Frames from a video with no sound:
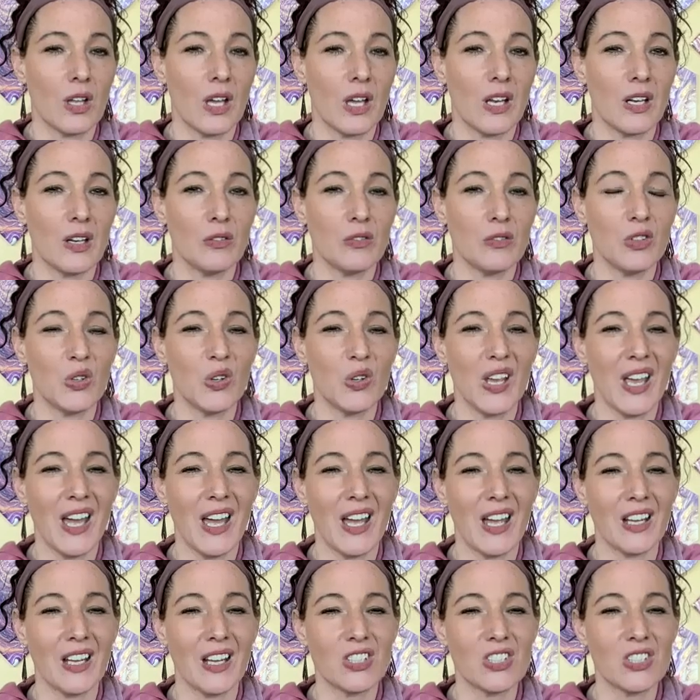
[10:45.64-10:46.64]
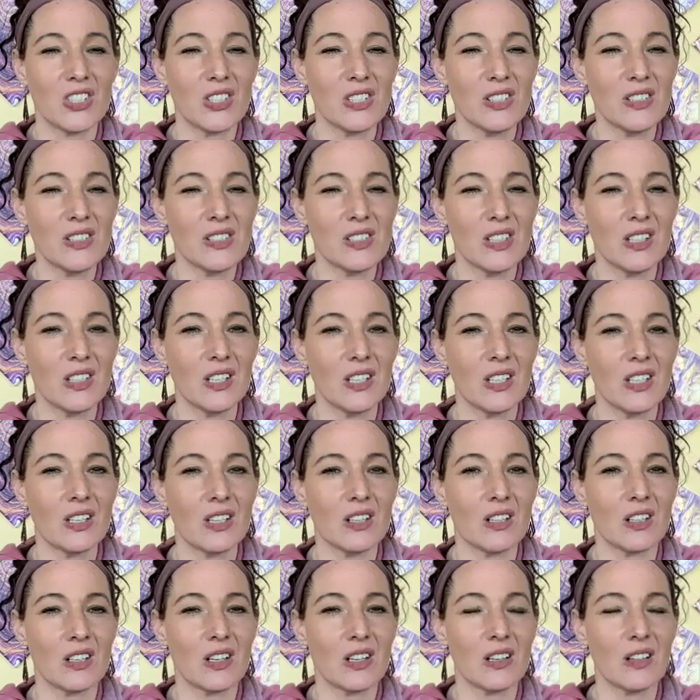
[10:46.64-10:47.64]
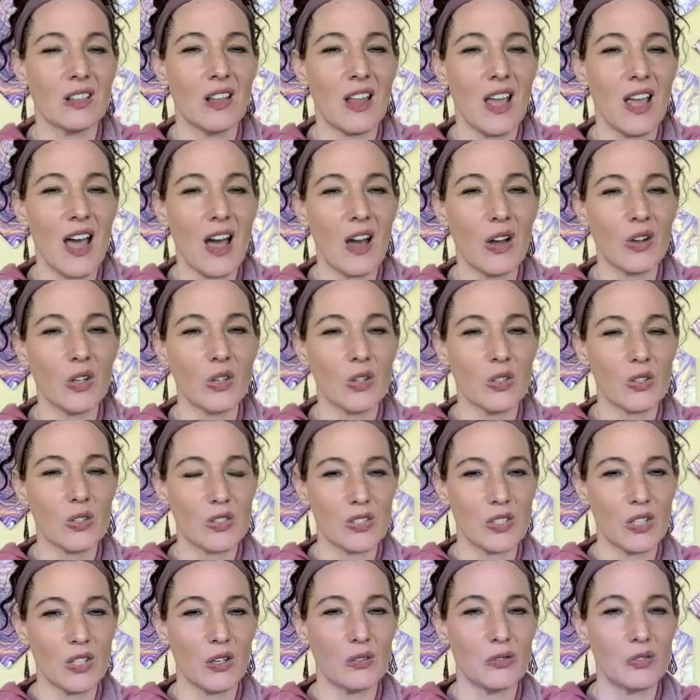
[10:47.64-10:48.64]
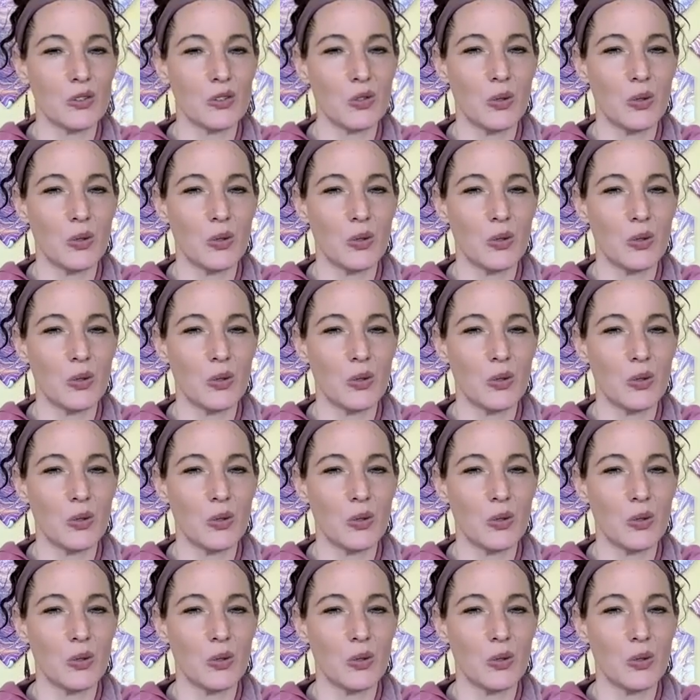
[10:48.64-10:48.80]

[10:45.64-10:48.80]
And if you can, just sit here and allow yourself